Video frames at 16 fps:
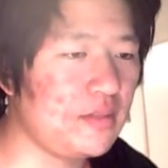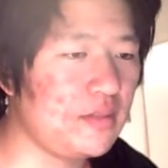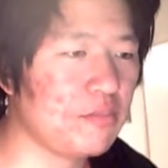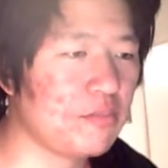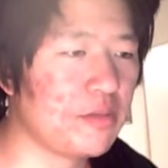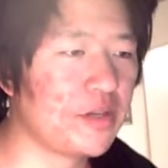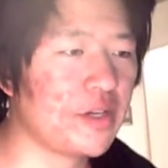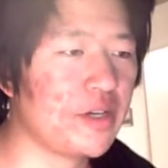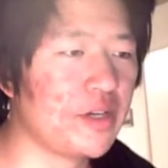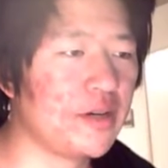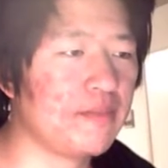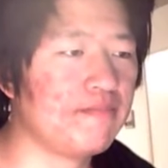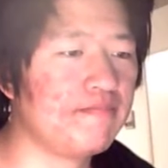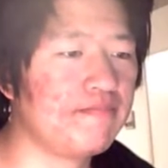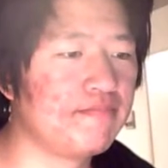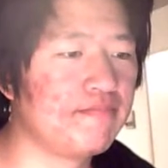I'm gonna
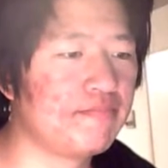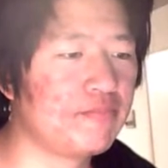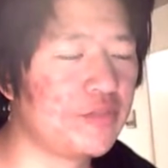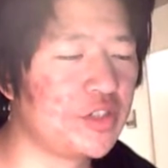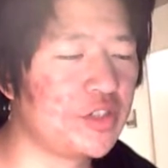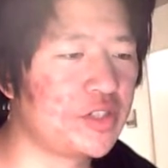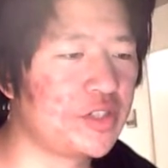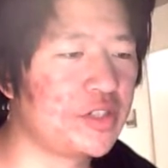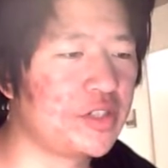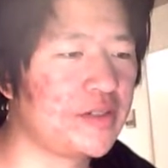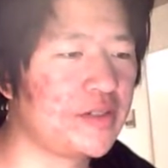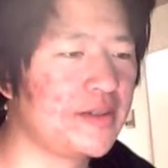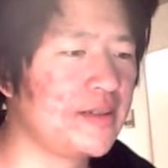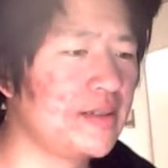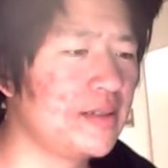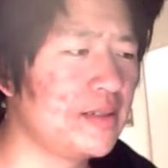just
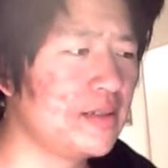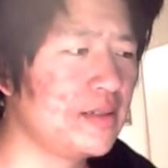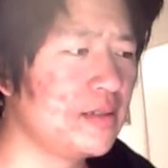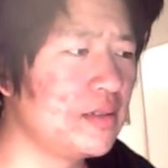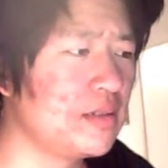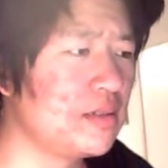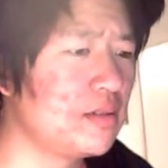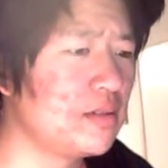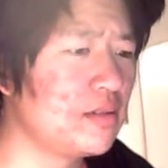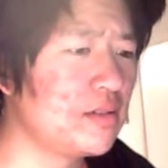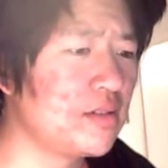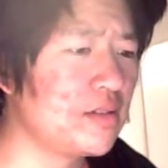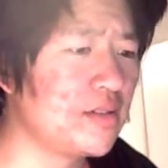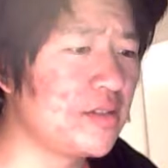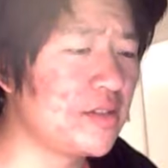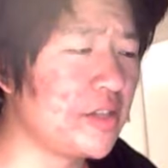
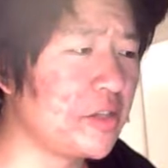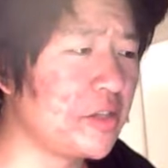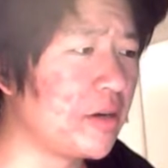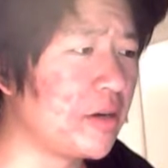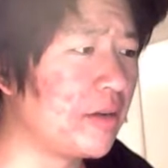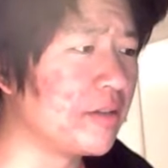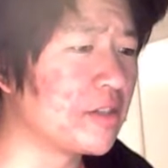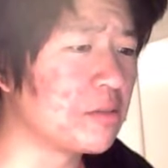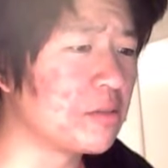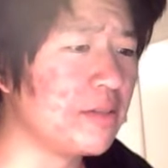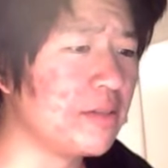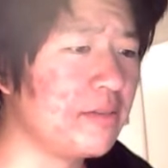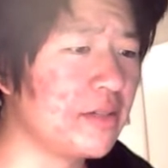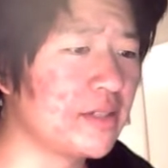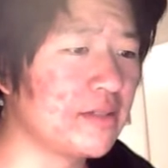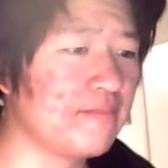think go down this way
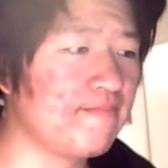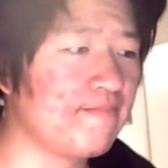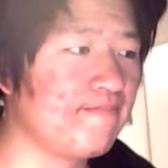because